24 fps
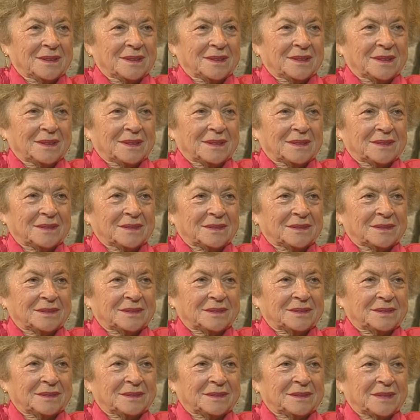do for a living?
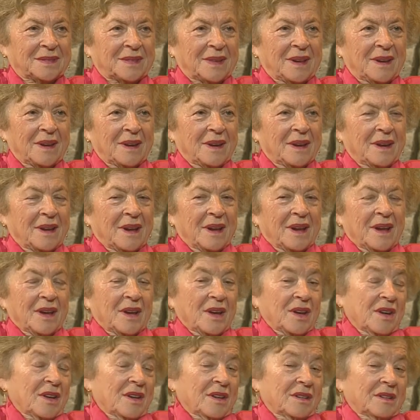
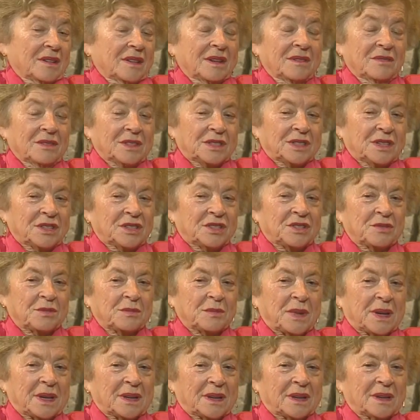He was a
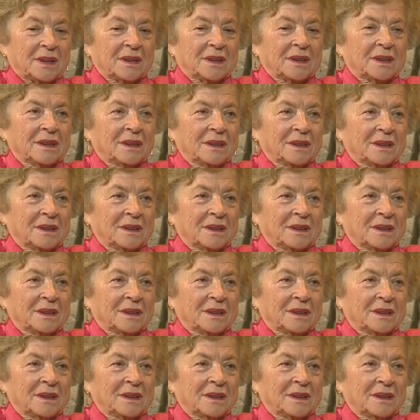shoemaker.